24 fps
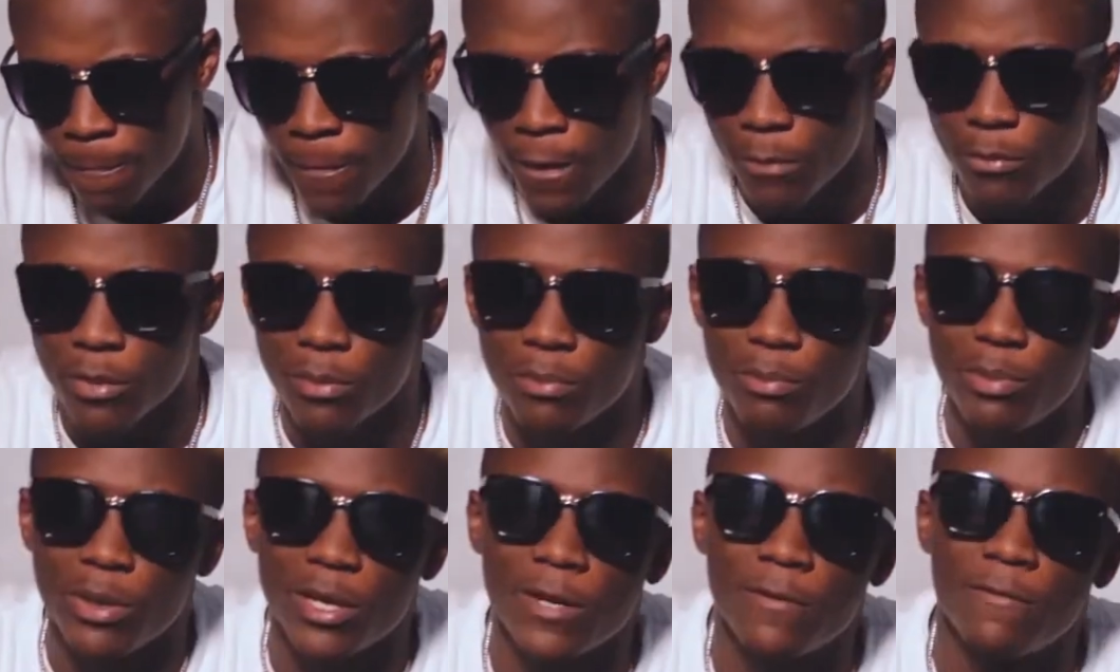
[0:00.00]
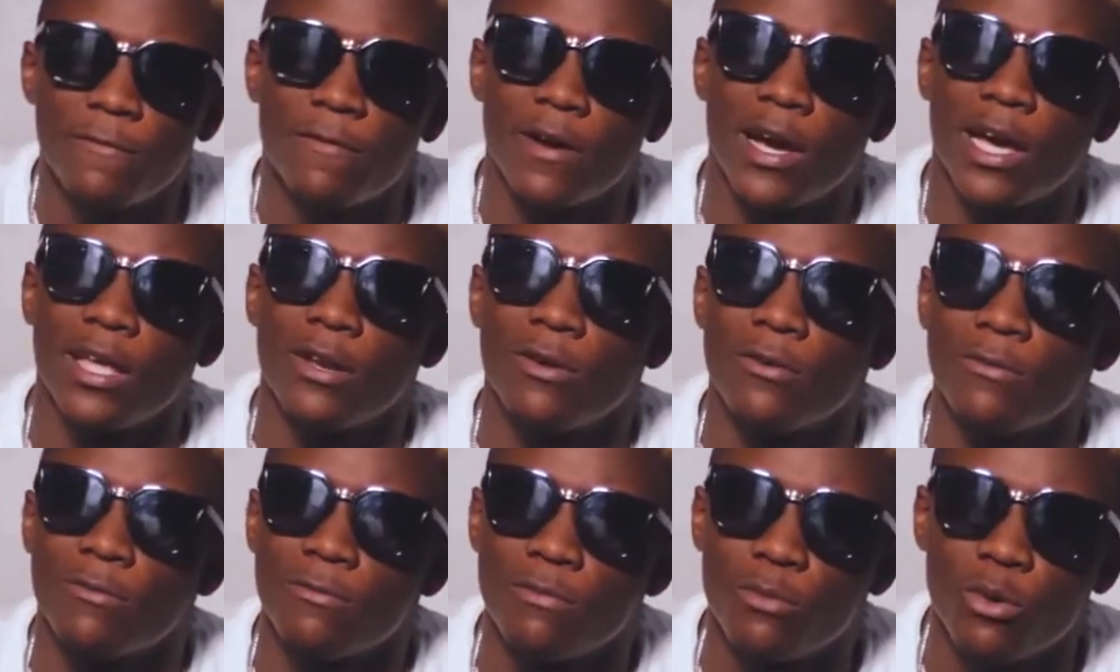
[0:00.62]
I'm a big fan
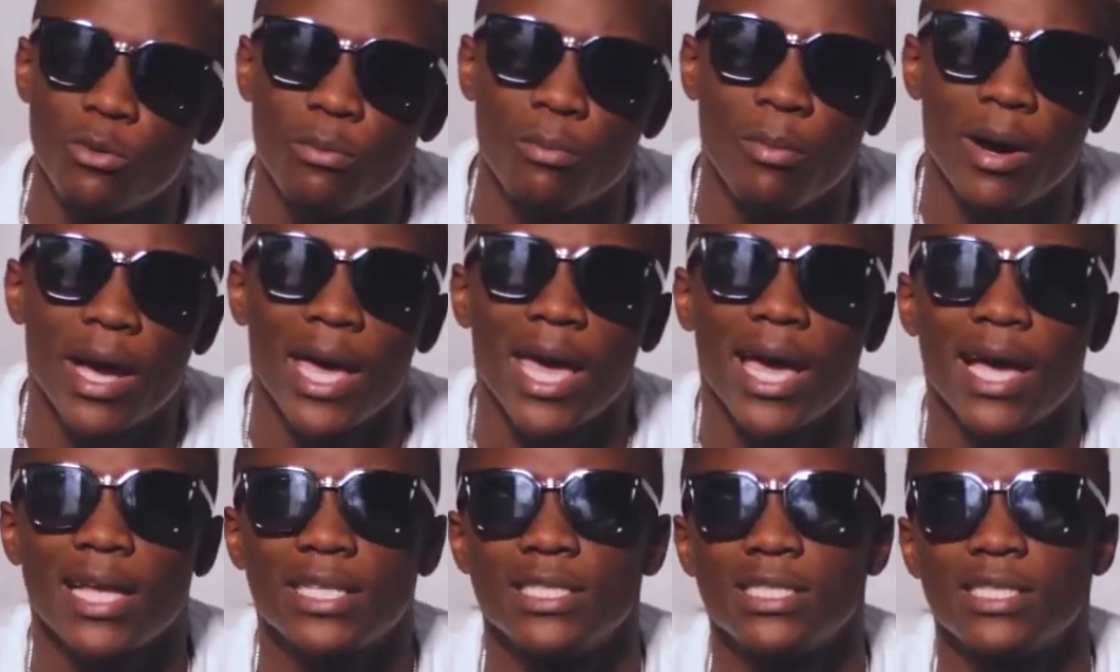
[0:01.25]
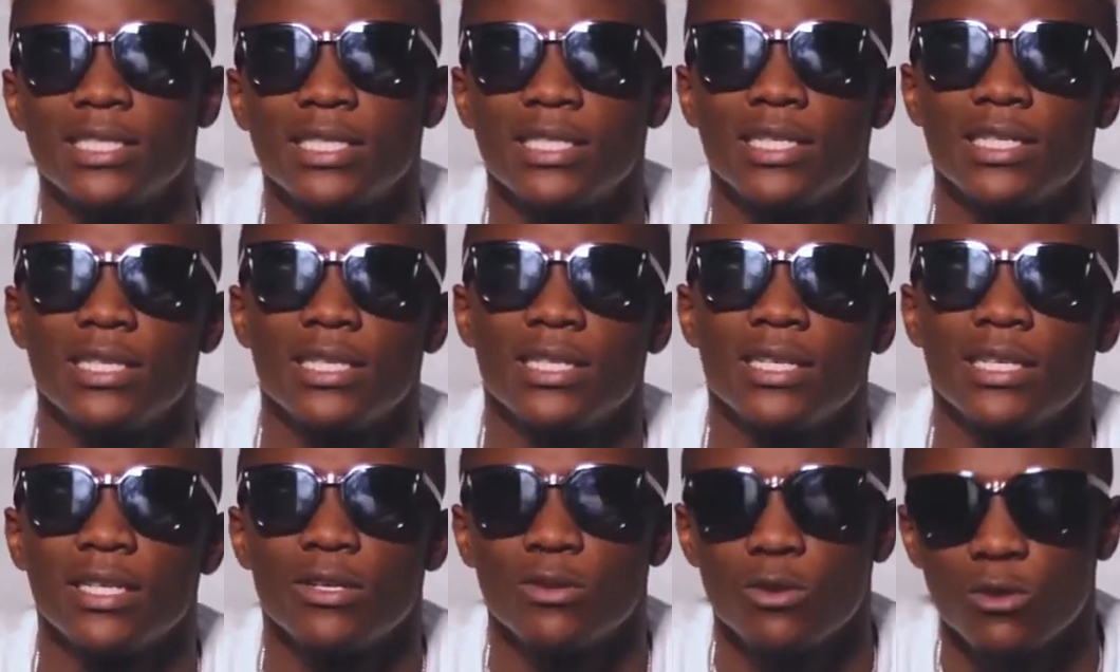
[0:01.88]
of
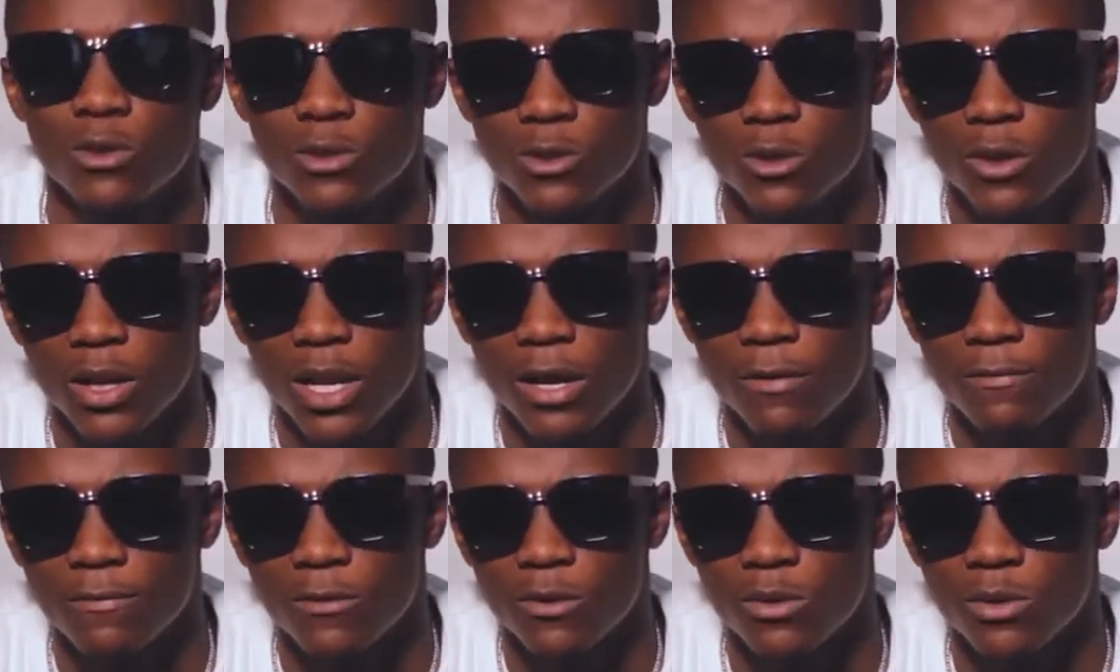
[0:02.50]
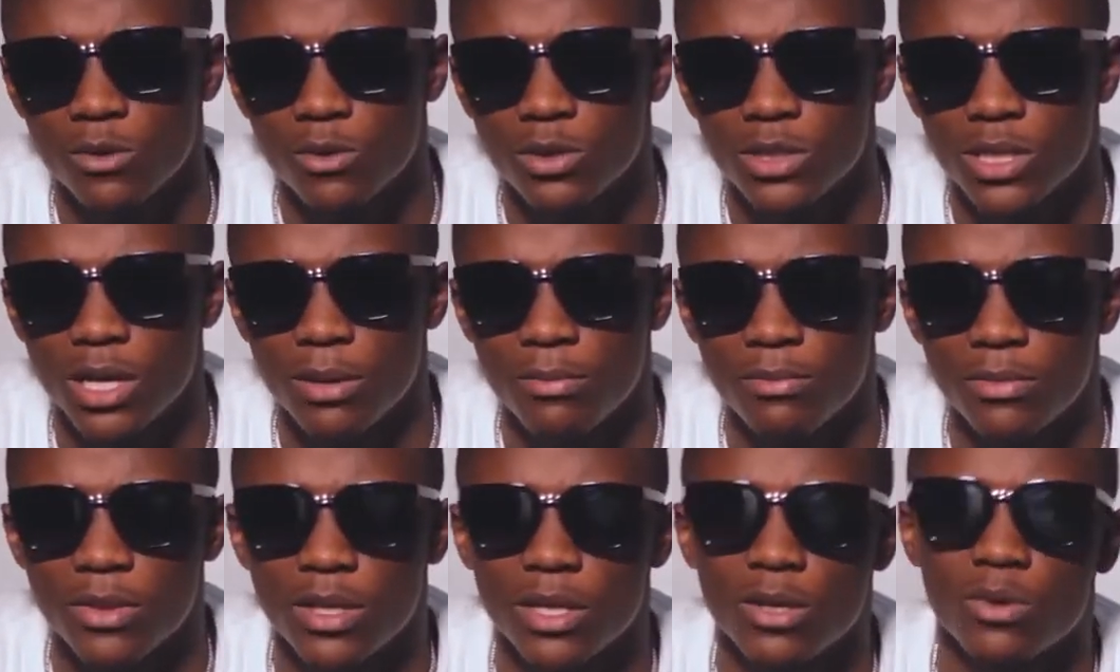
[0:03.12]
Mumbayachi. I'd also love to do
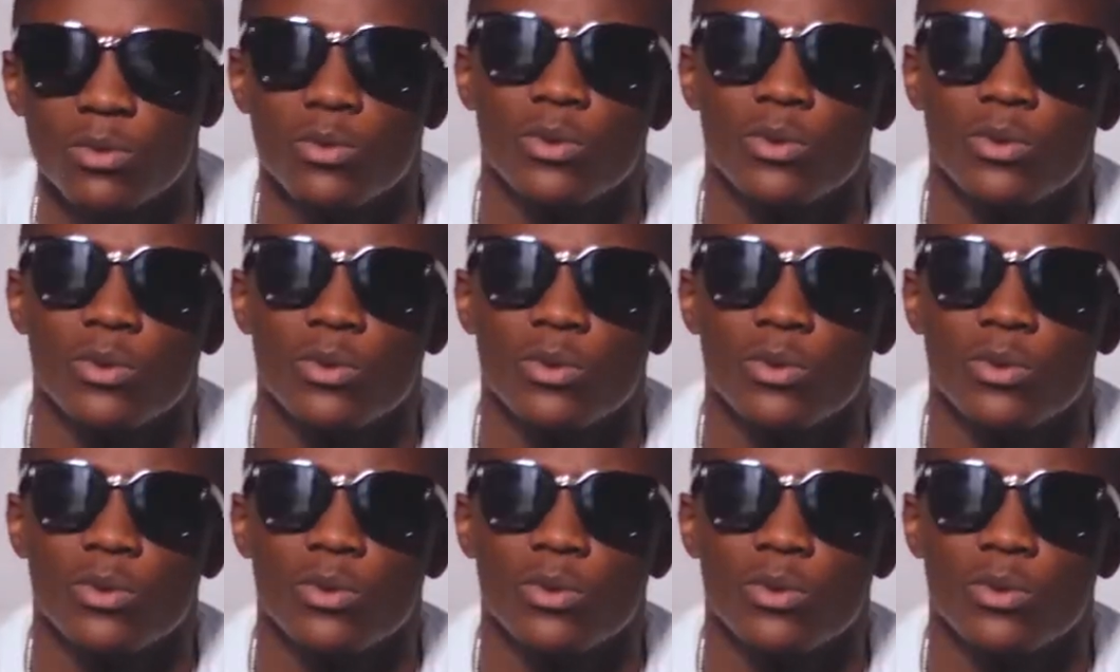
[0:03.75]
something